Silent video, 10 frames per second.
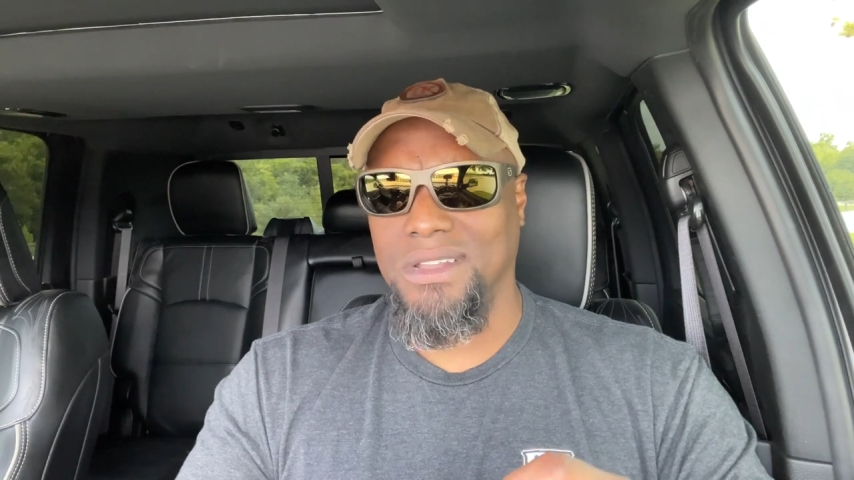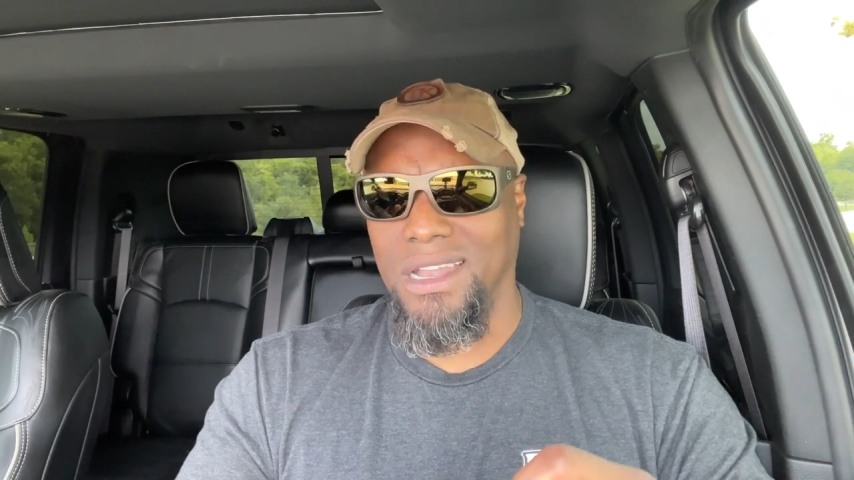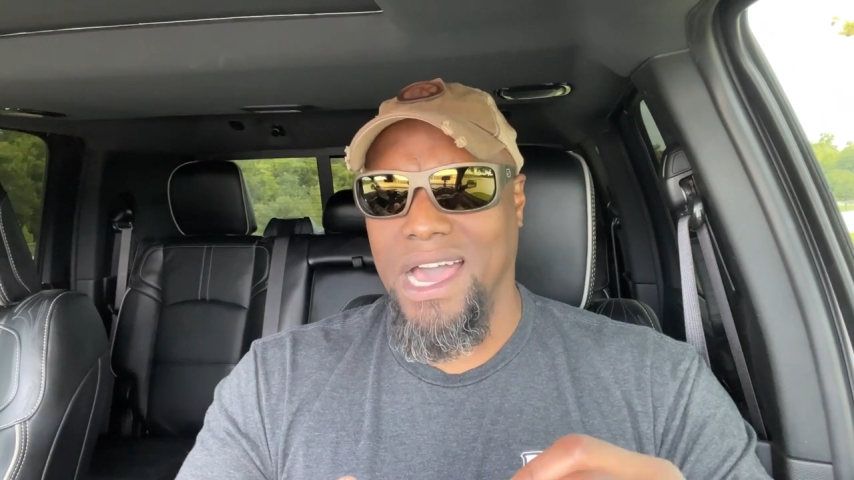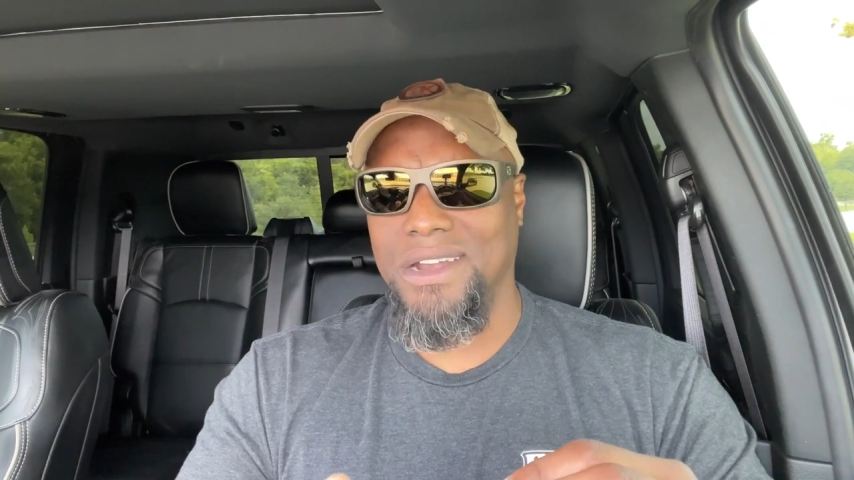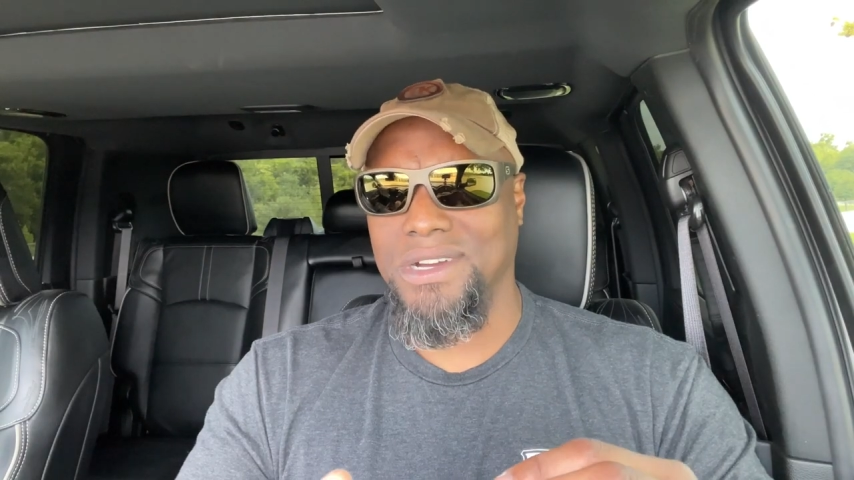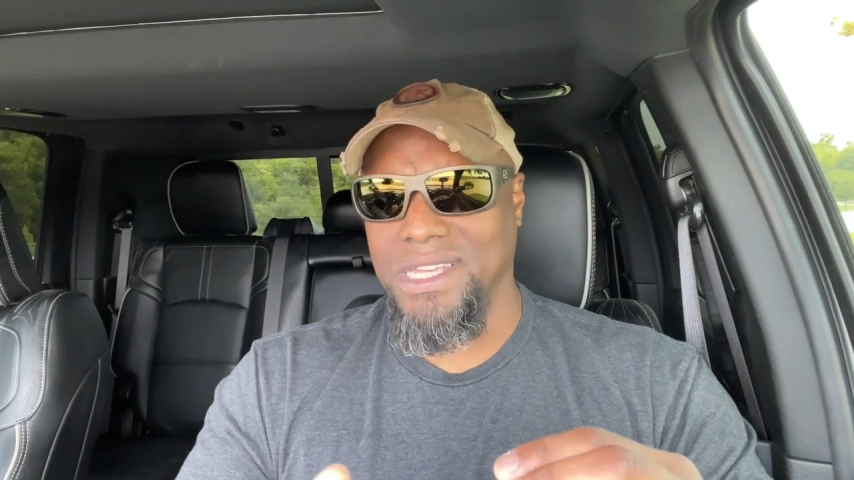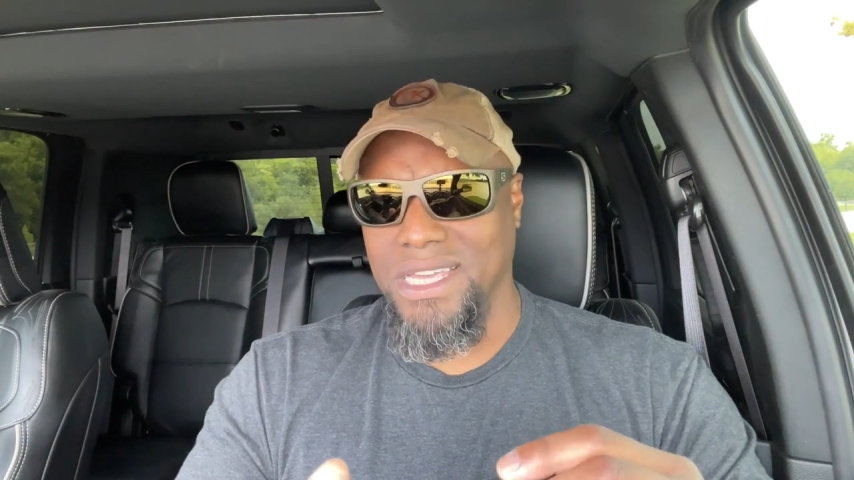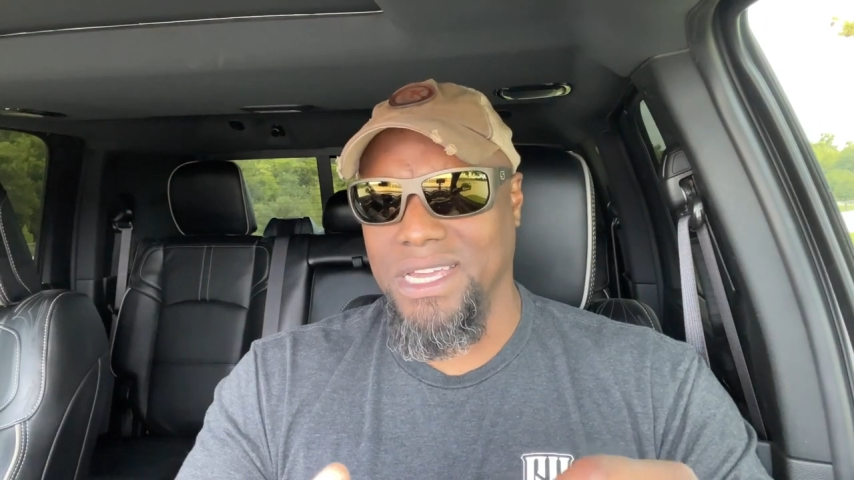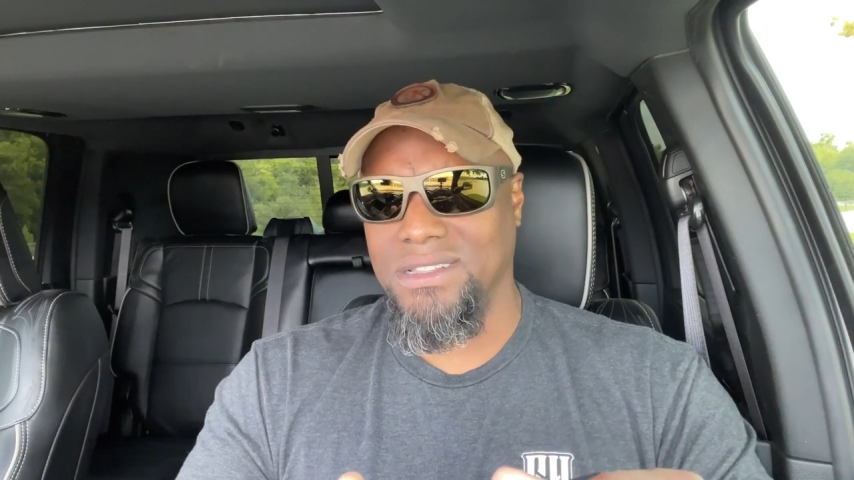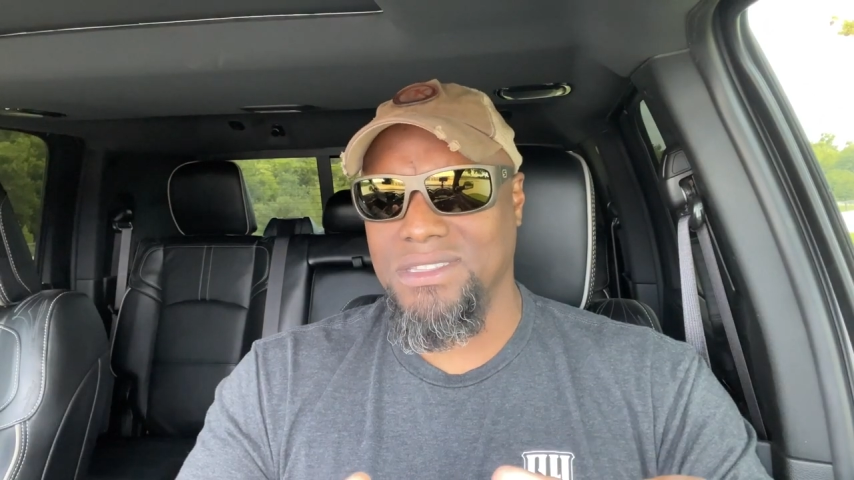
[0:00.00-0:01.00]
the louder it
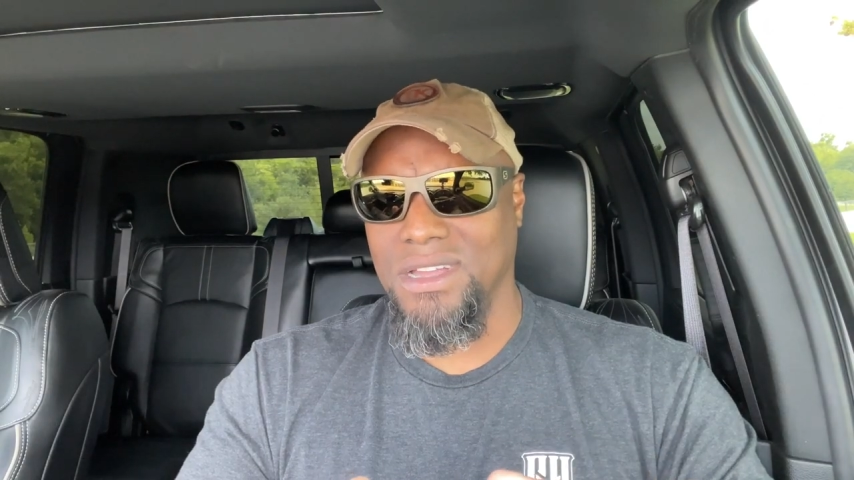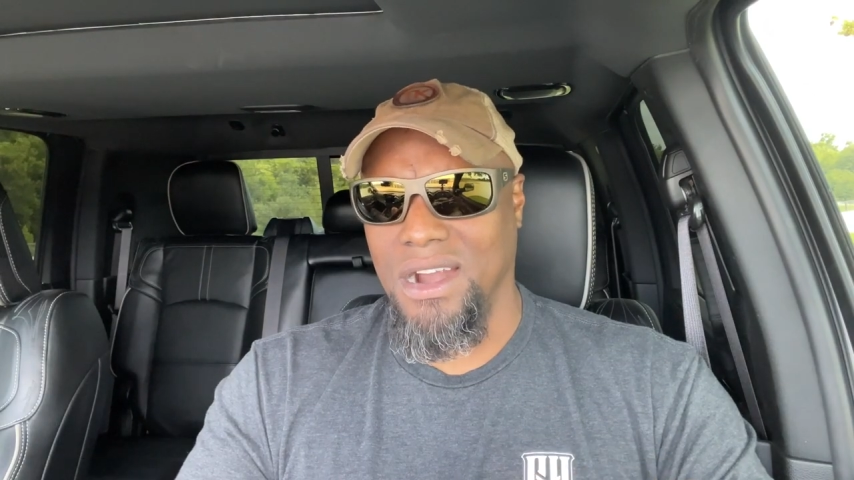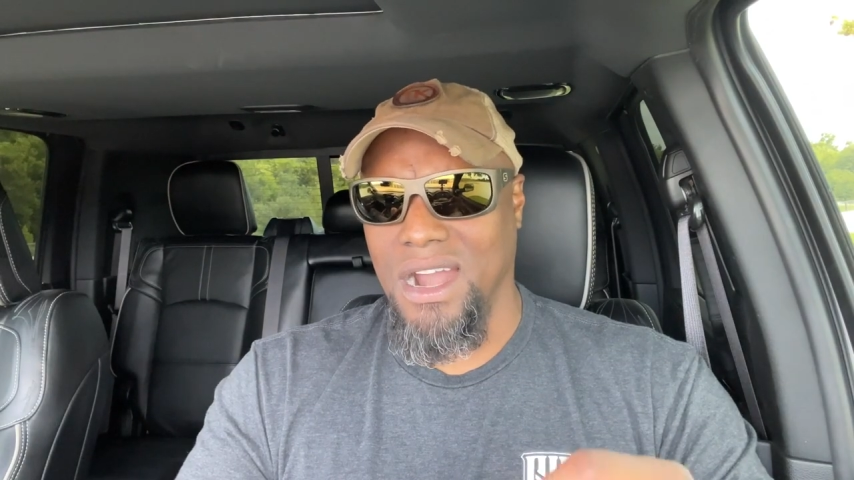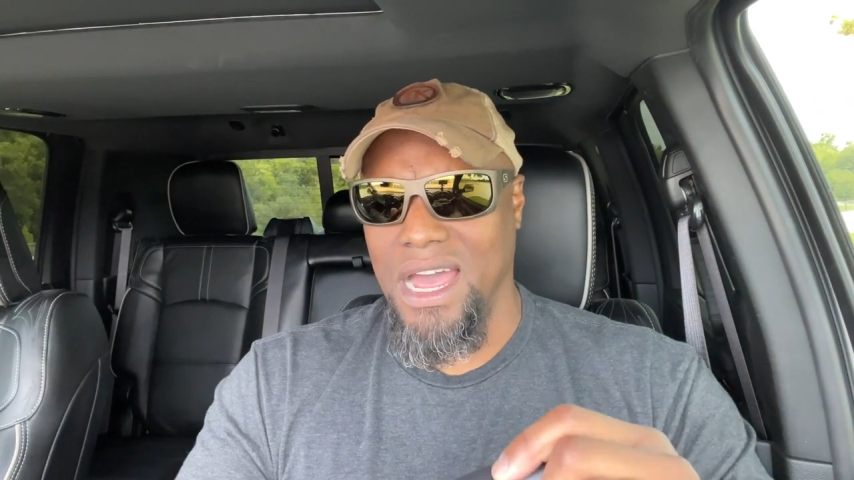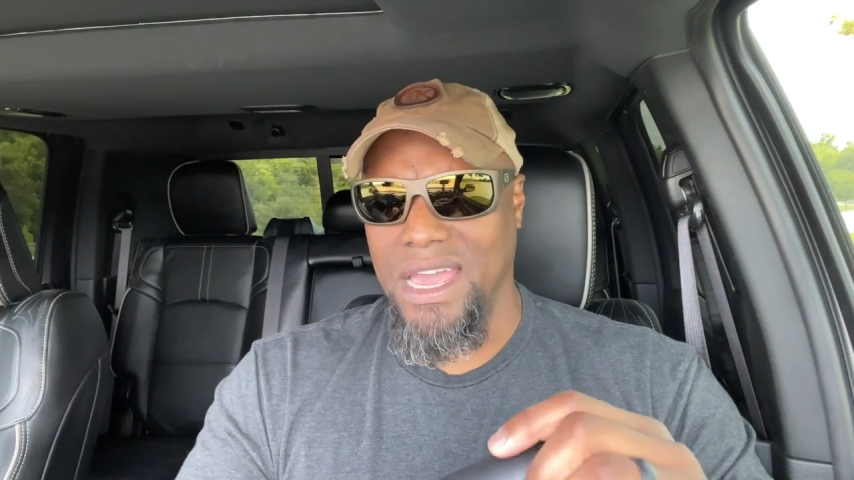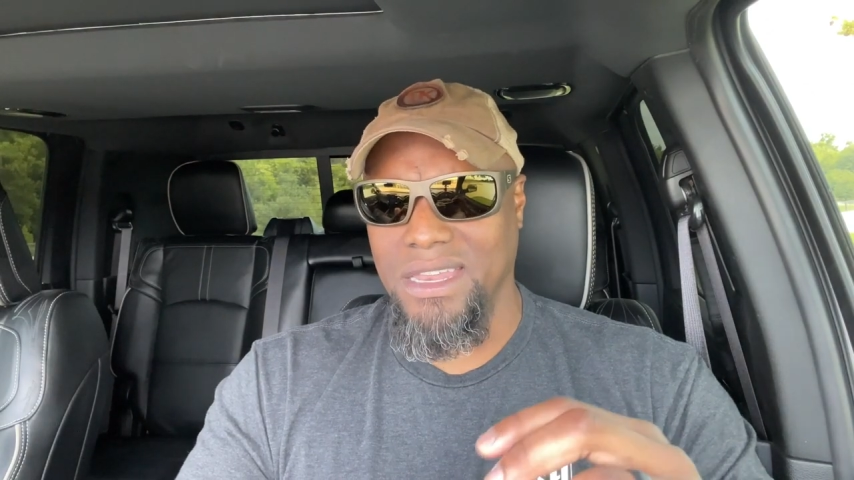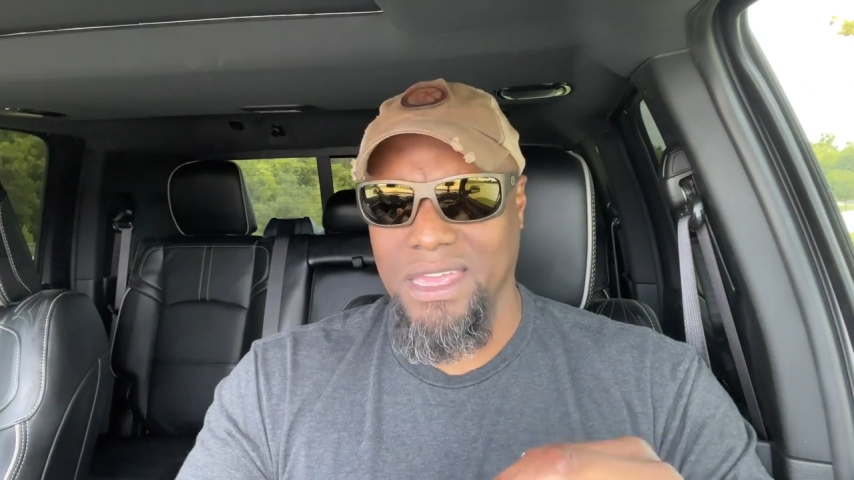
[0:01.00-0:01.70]
gets, all right?